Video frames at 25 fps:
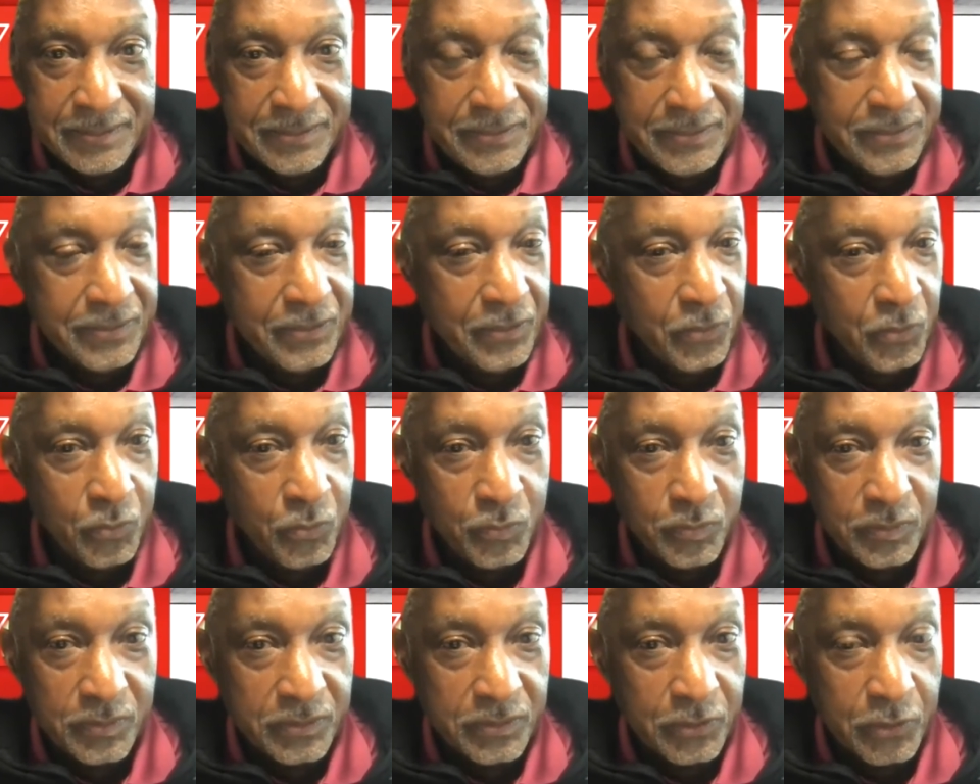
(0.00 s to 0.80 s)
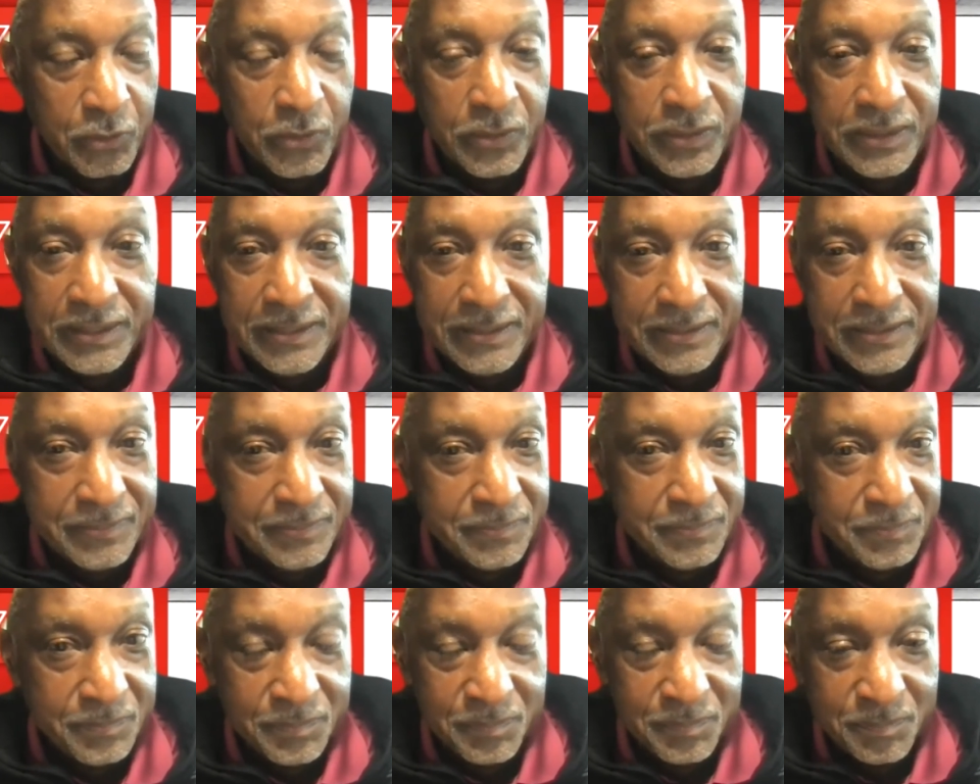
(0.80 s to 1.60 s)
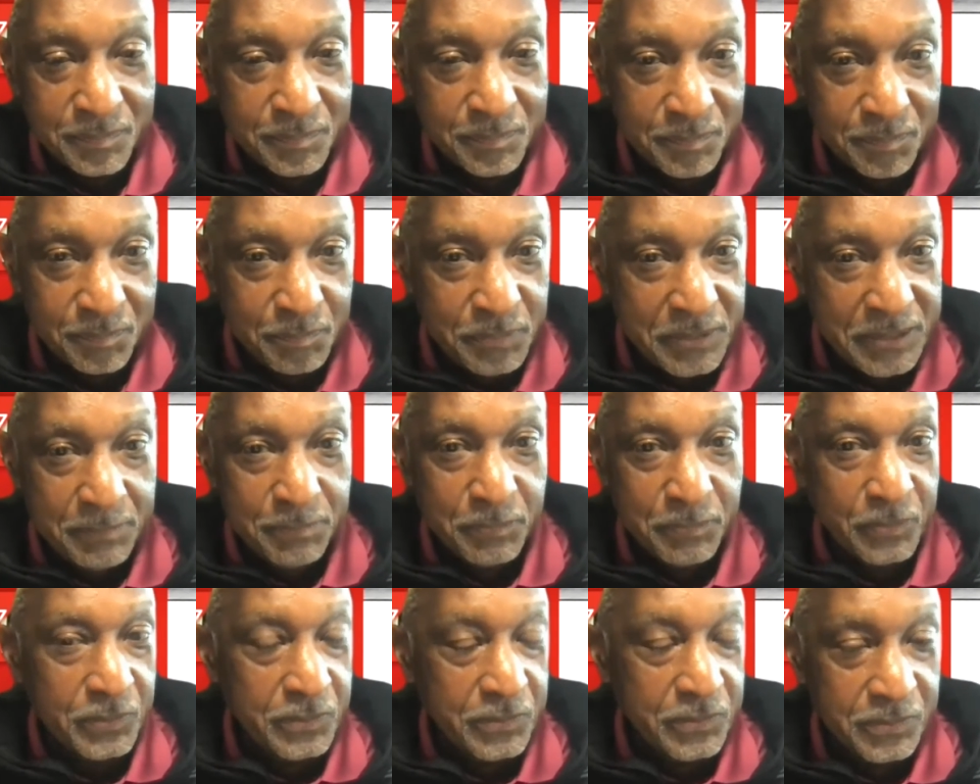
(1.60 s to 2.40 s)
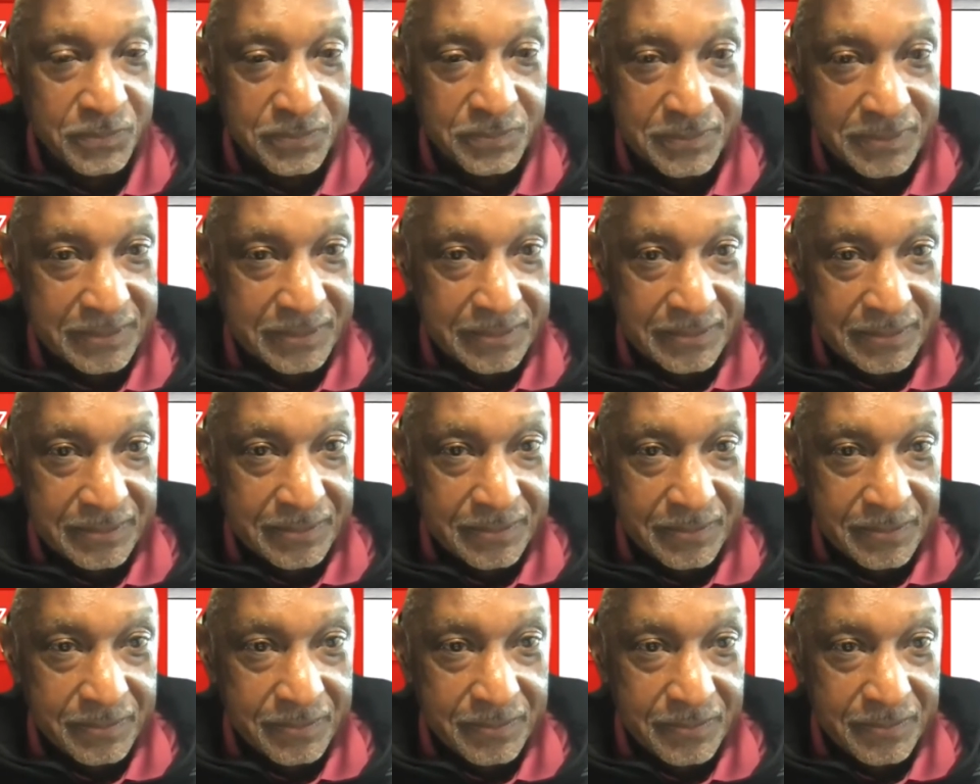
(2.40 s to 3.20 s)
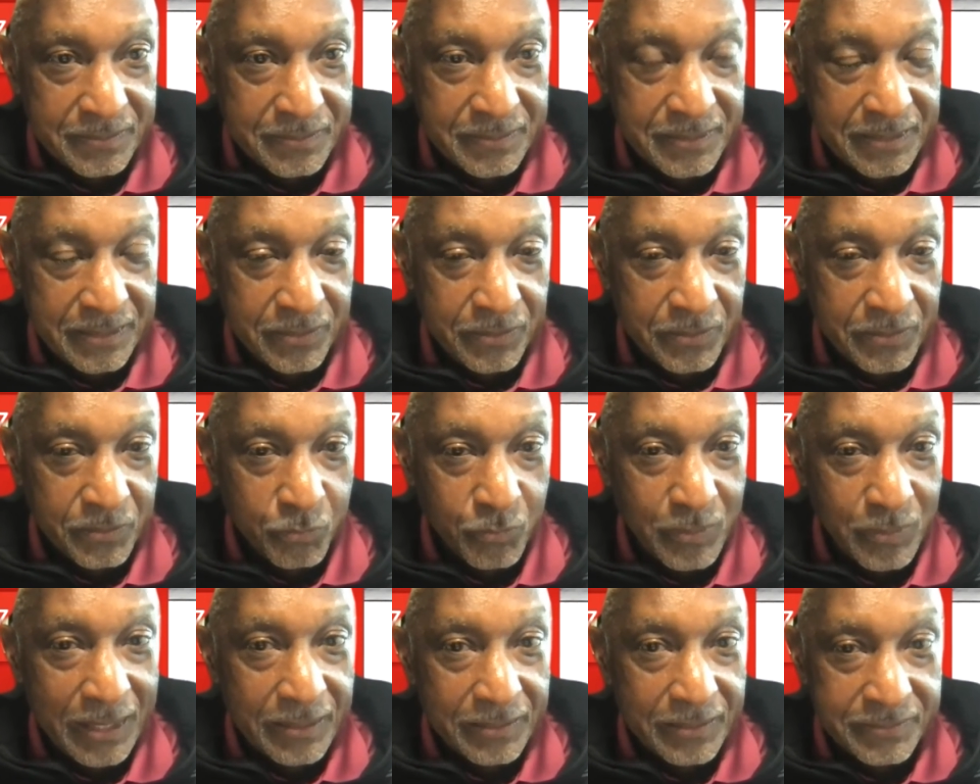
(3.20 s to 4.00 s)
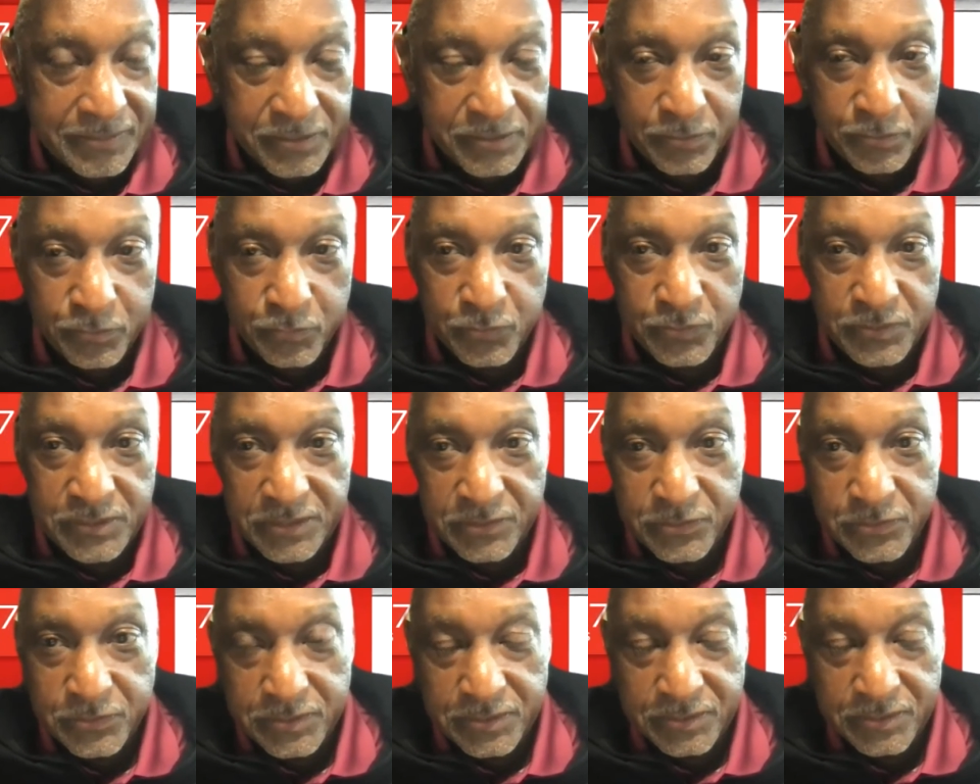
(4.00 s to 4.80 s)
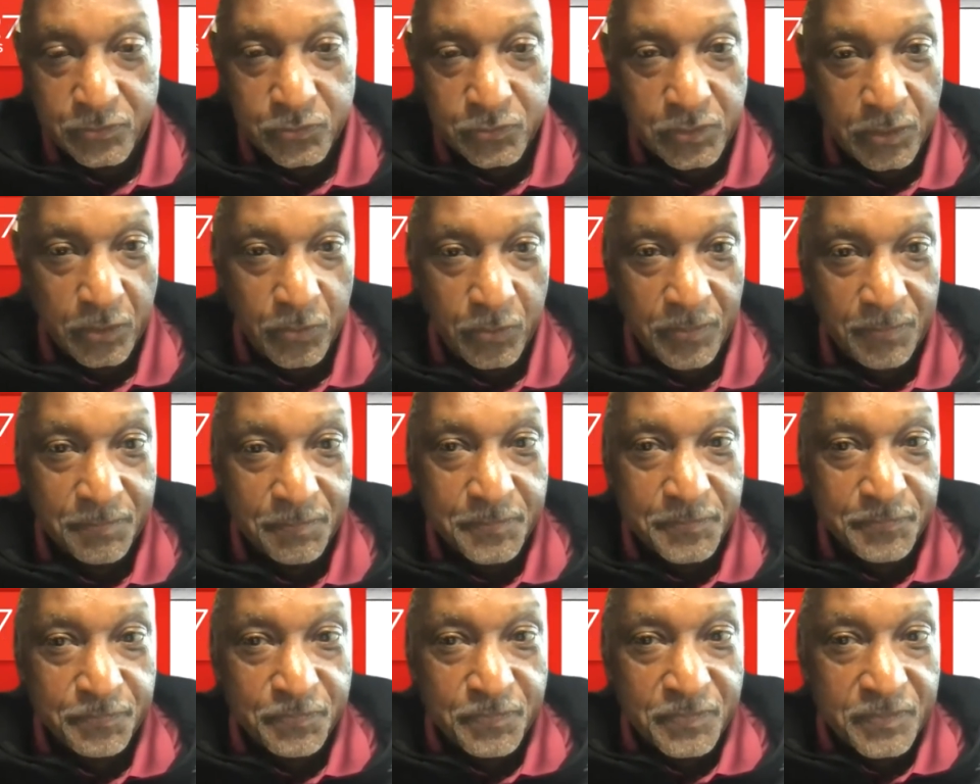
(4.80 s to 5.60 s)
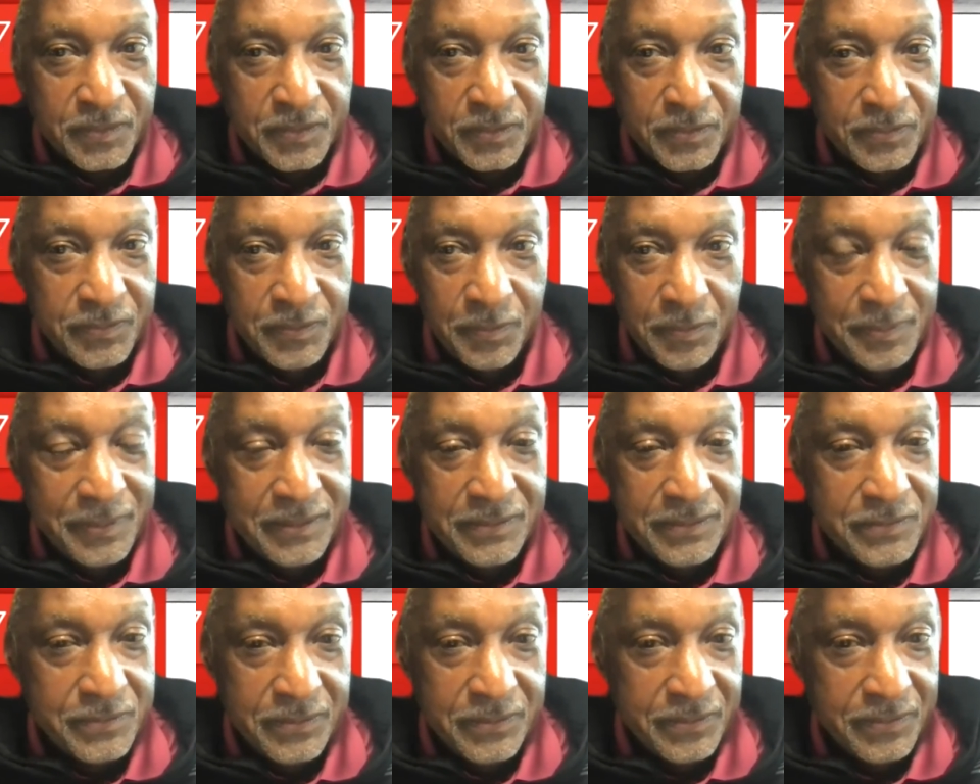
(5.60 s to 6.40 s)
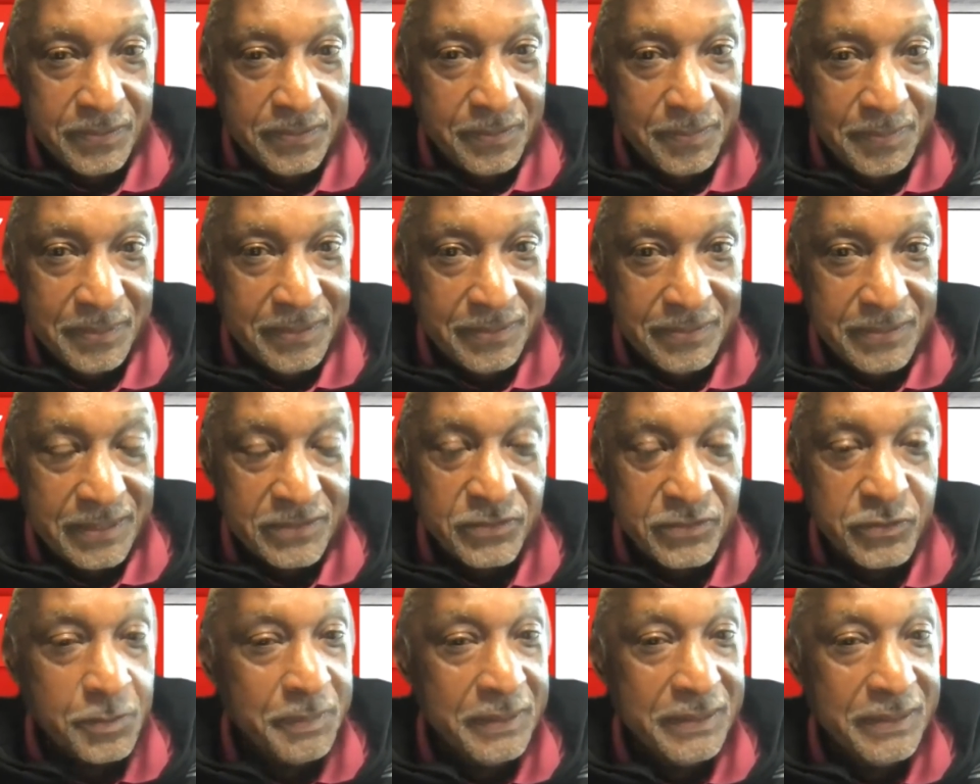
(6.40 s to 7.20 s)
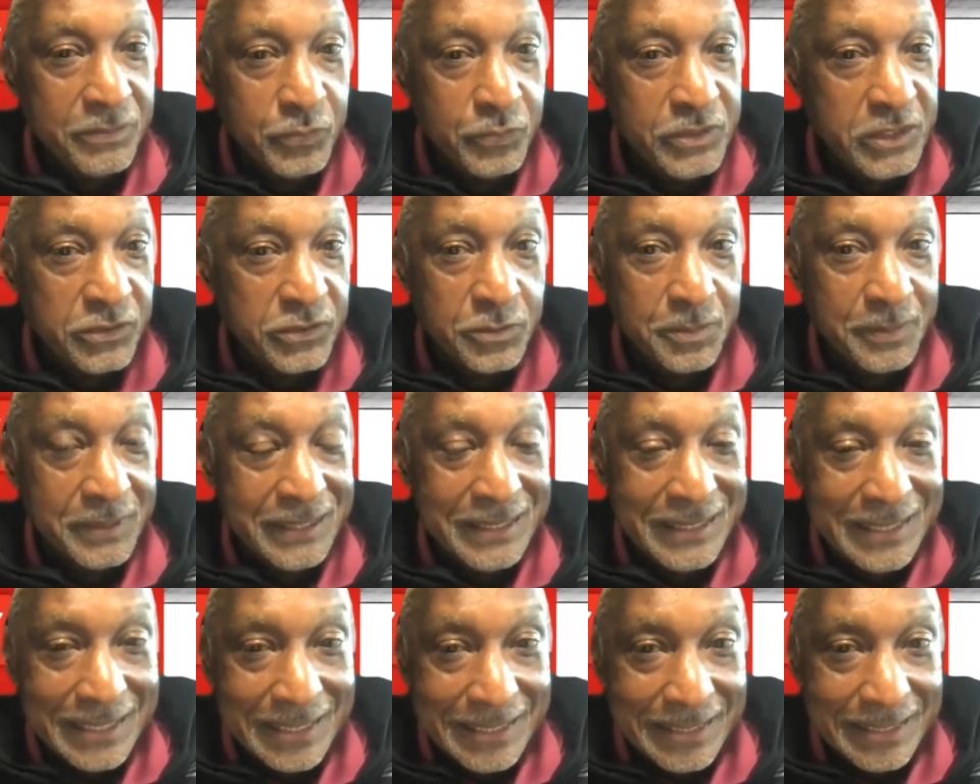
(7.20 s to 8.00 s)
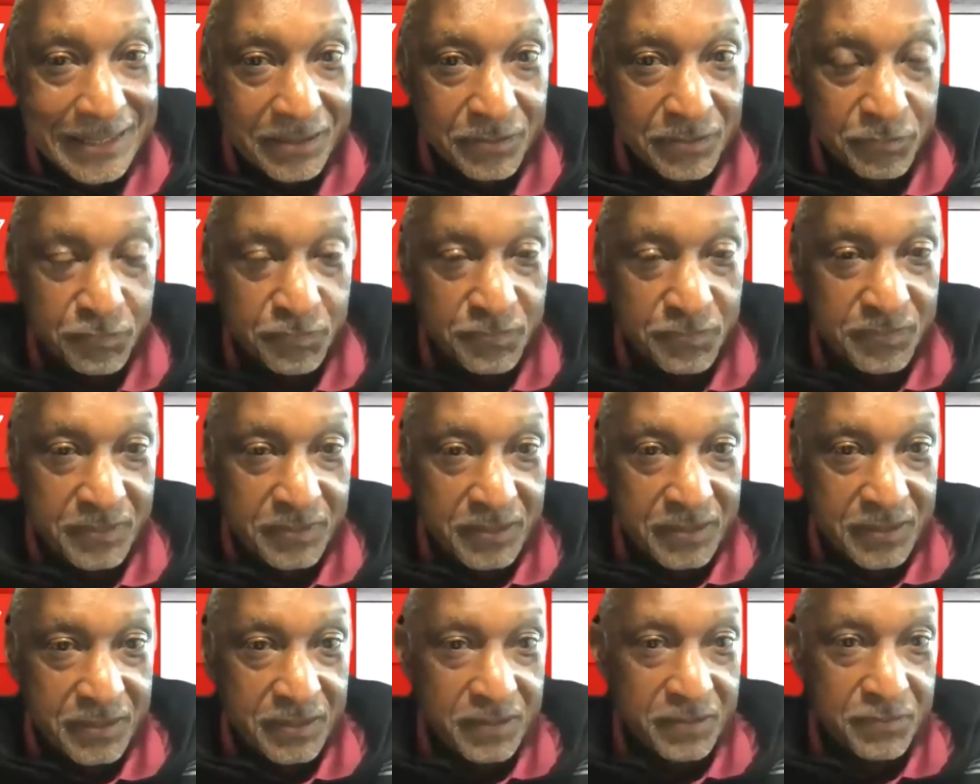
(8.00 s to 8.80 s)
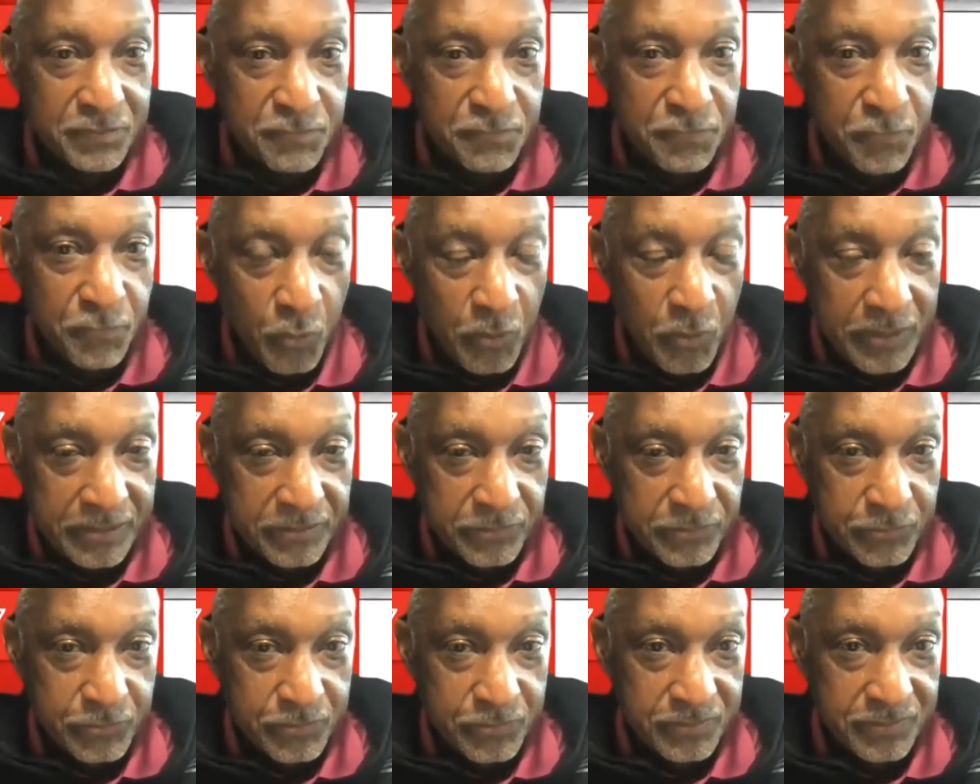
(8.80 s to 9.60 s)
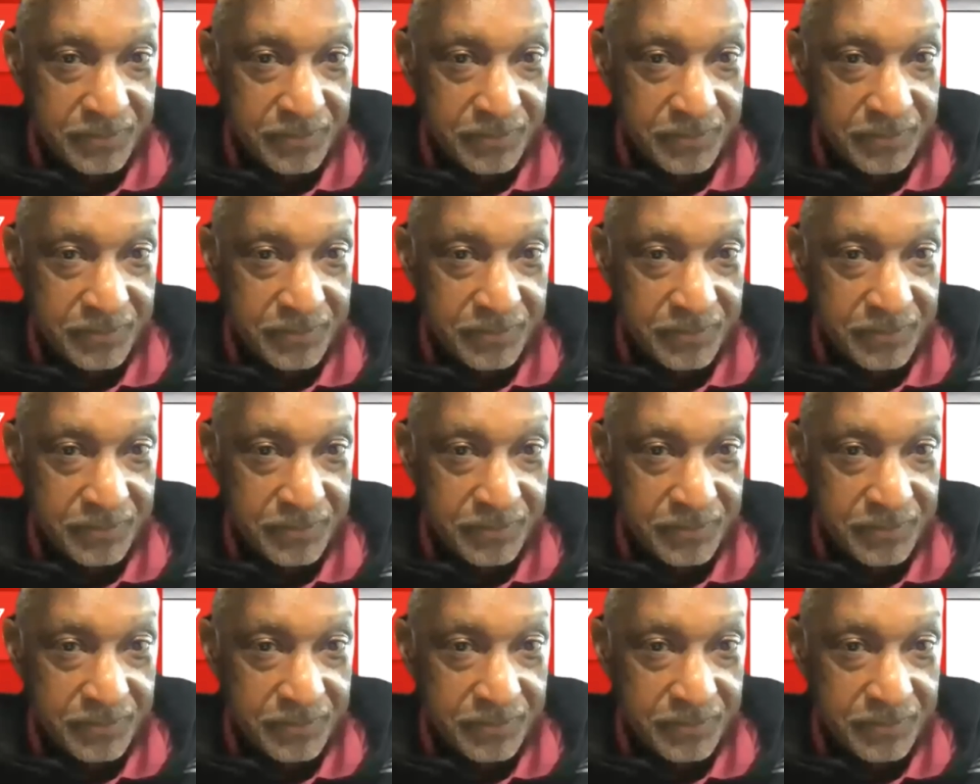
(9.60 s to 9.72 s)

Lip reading: alerting people that are relatives, distant. So, I mean, just the beginning of voice